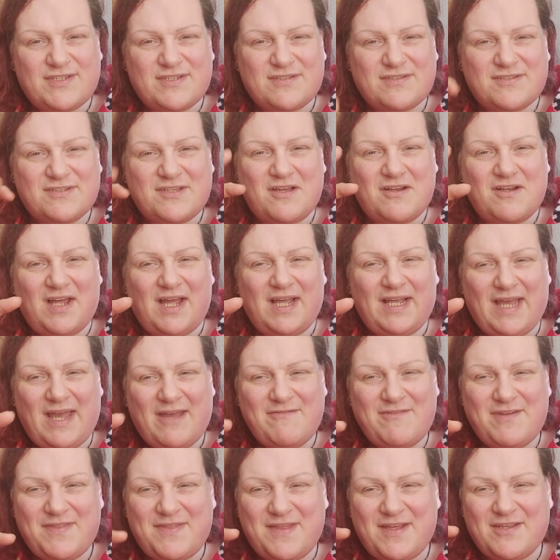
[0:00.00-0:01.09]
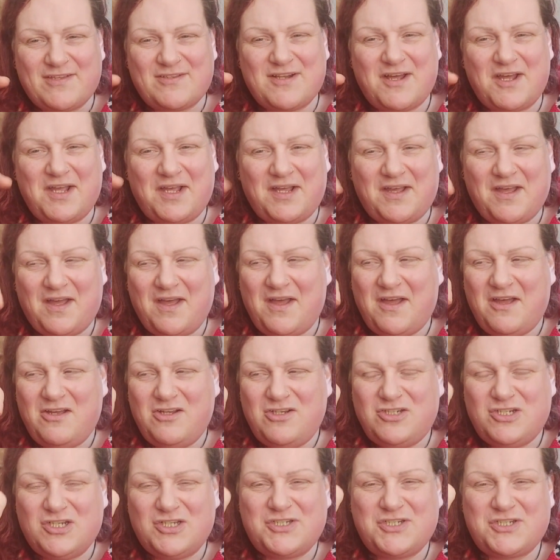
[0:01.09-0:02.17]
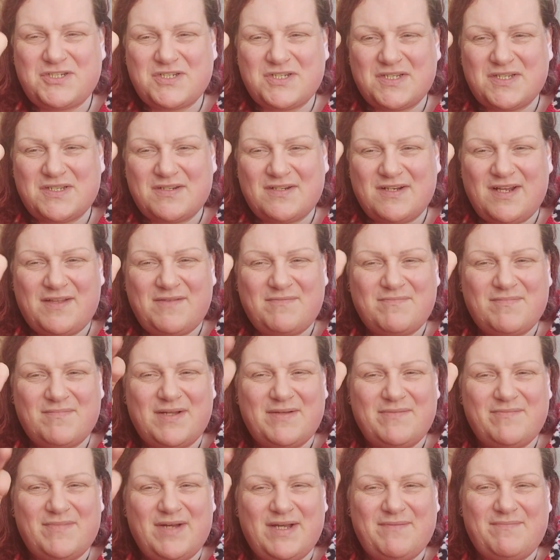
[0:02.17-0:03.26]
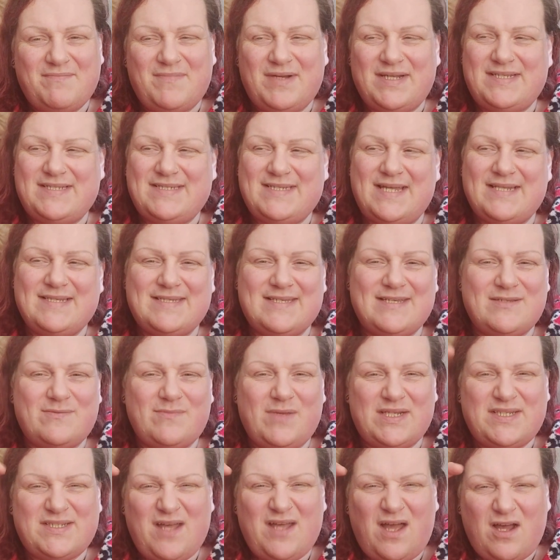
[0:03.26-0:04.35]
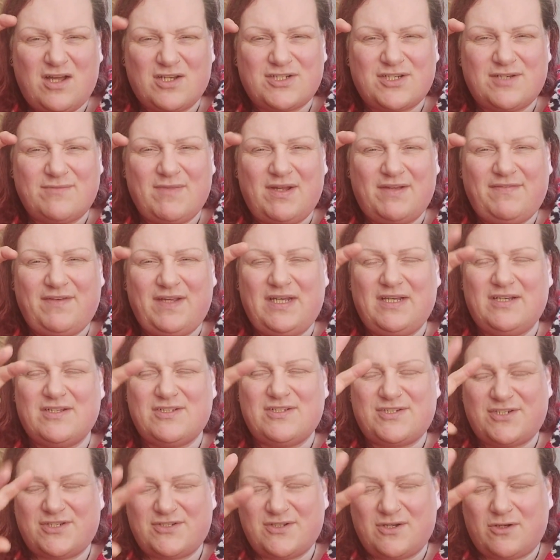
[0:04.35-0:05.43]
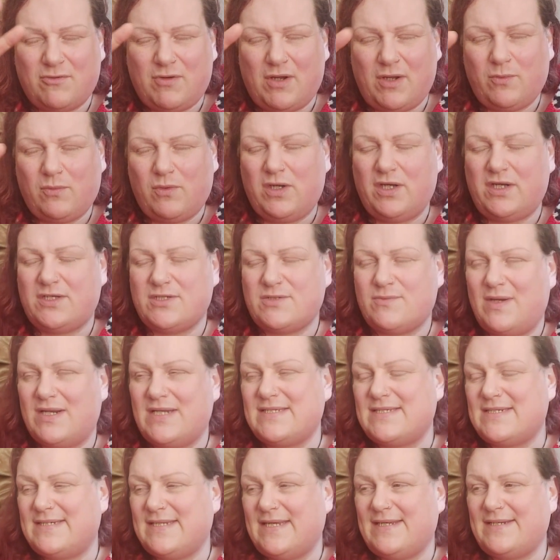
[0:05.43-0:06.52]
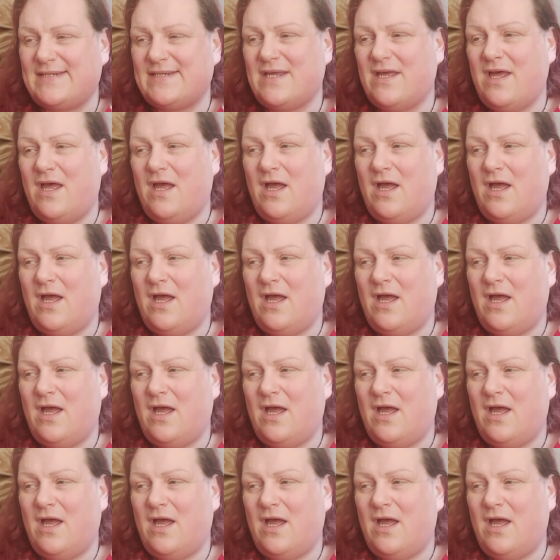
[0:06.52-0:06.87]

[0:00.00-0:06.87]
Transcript: So like everything is like, just like my senses, my touch in my fingers doesn't quite work as well as it did.